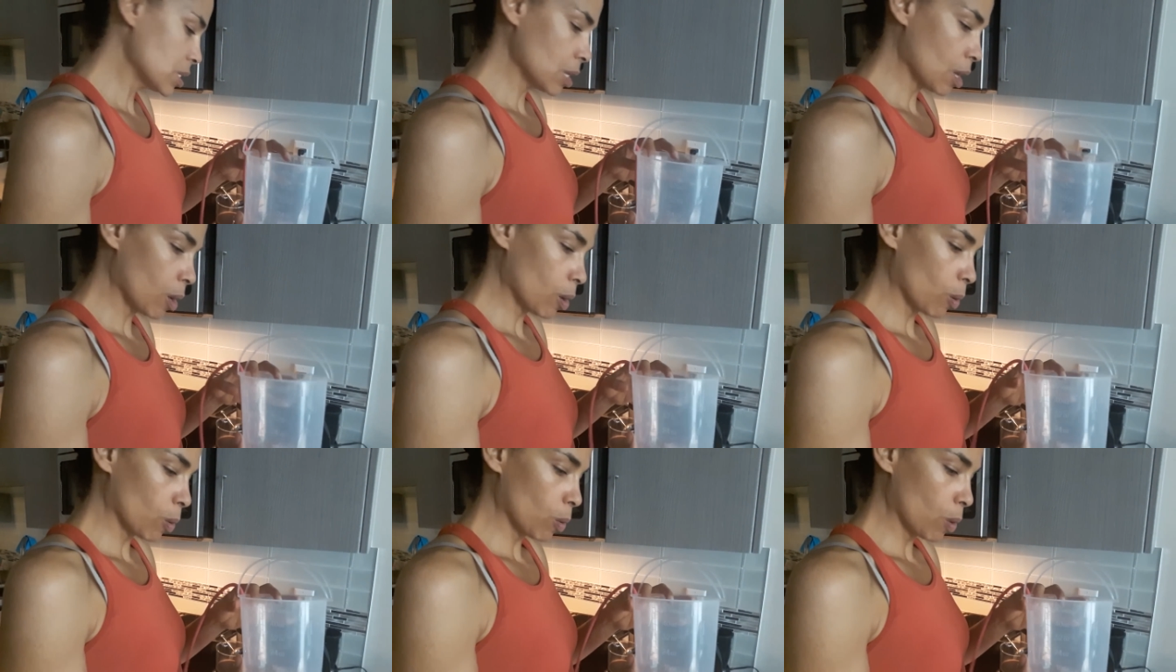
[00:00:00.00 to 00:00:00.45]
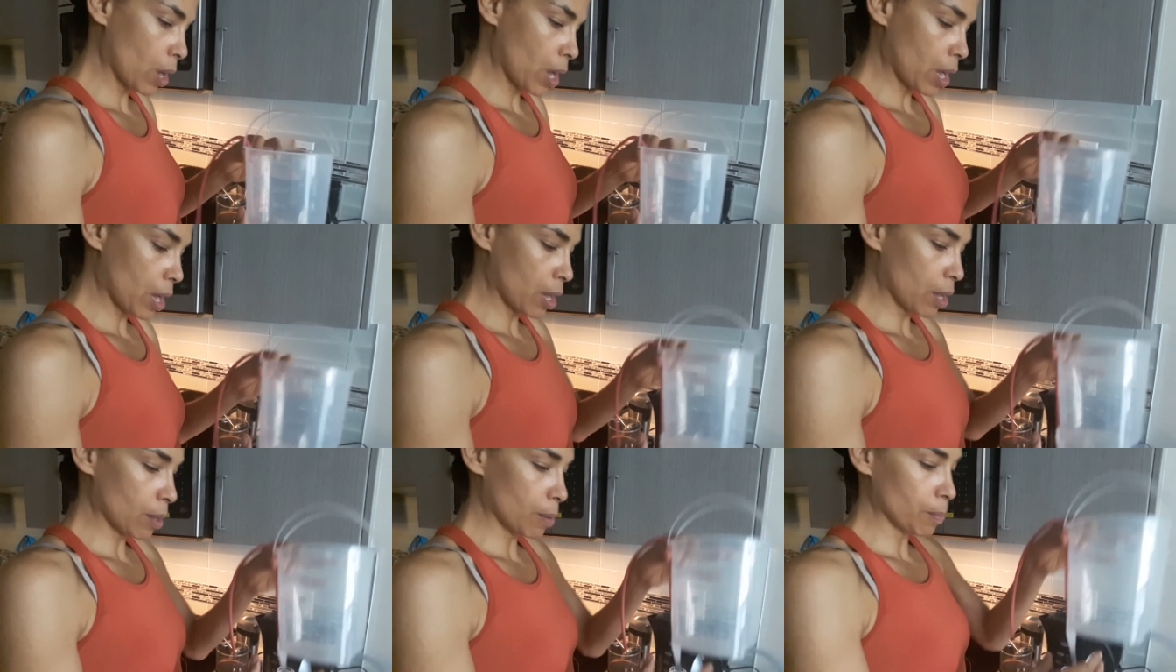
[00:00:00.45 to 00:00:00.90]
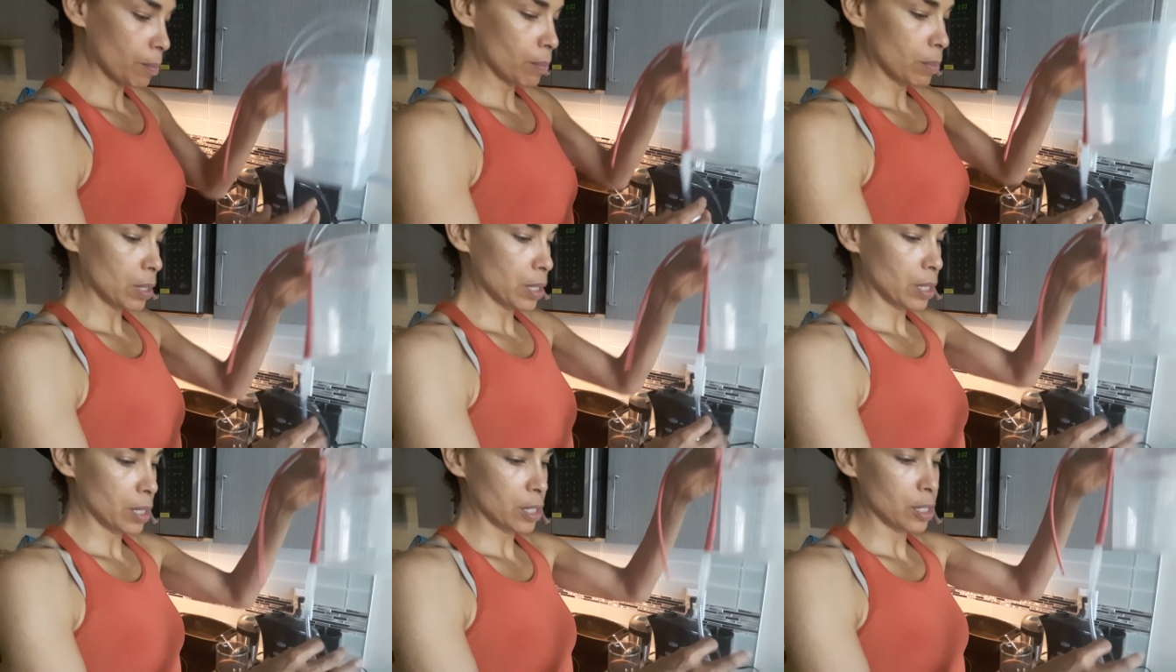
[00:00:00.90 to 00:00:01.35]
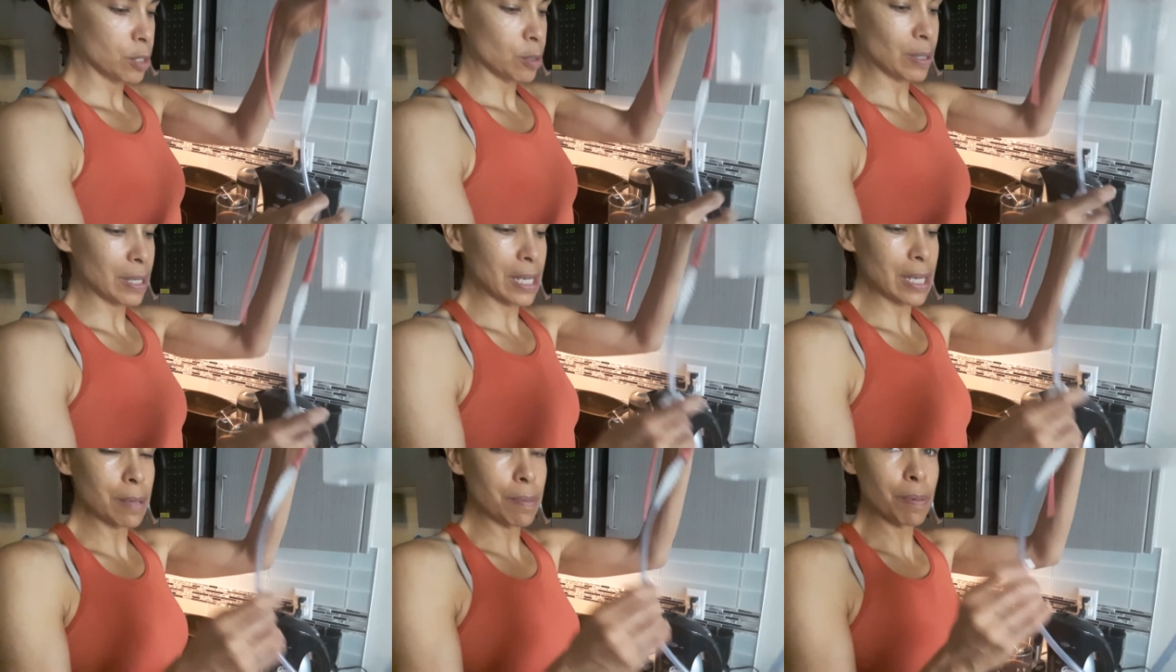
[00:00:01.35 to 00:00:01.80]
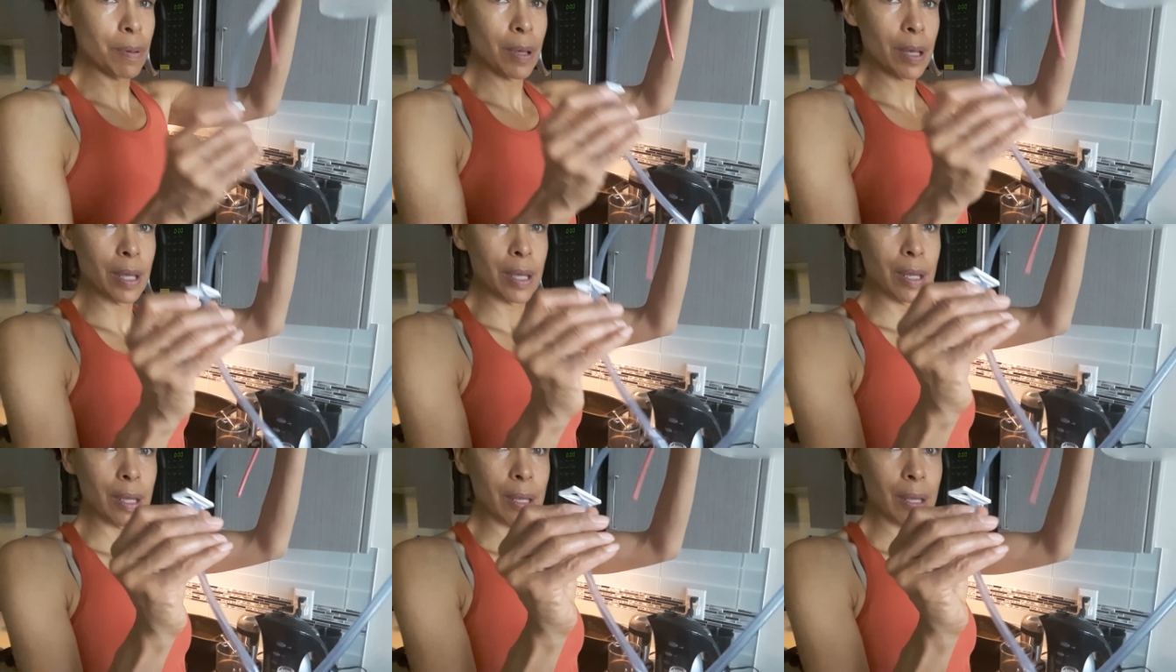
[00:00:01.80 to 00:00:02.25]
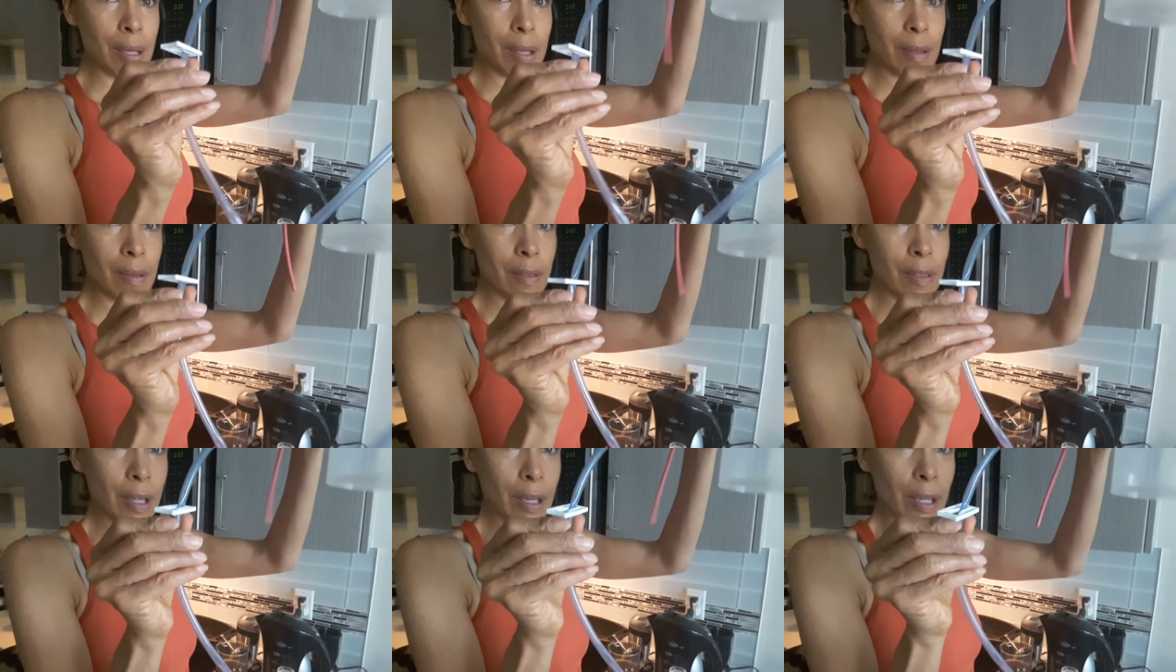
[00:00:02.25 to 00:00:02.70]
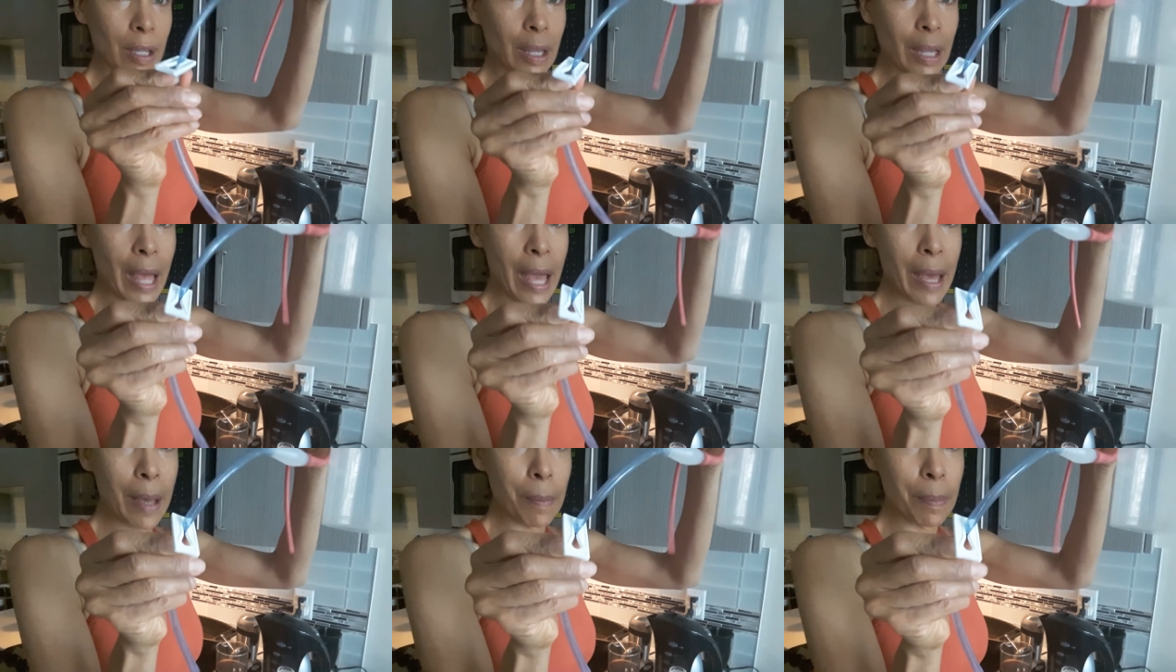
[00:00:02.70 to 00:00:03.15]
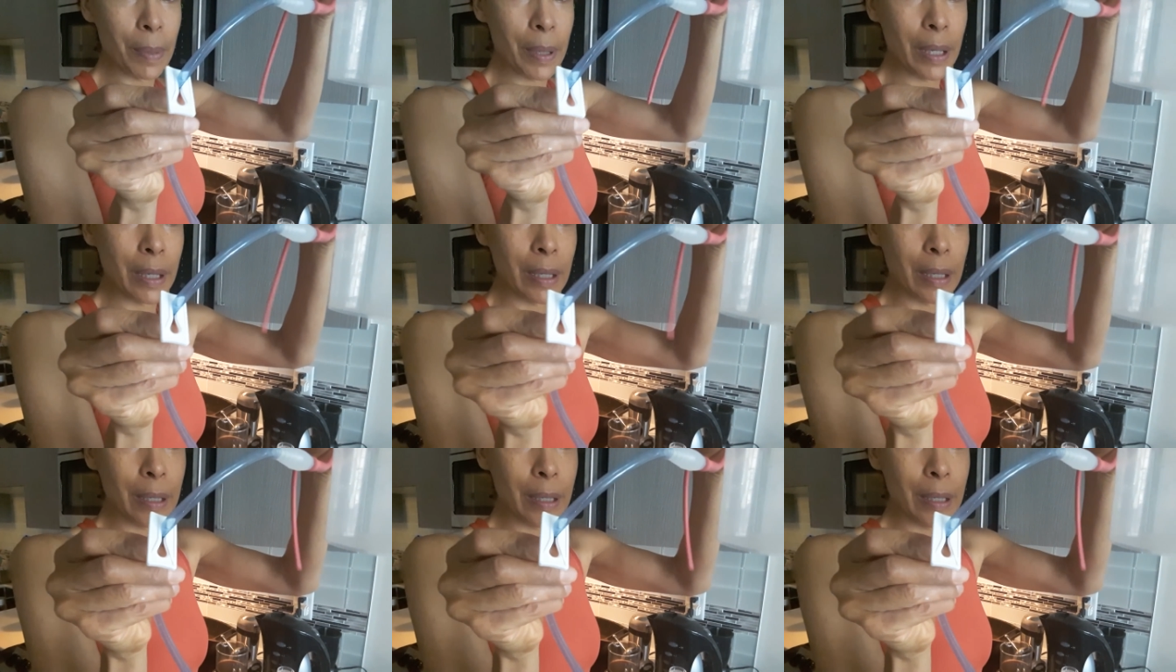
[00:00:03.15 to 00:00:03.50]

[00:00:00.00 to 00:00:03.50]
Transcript: So you keep the clamp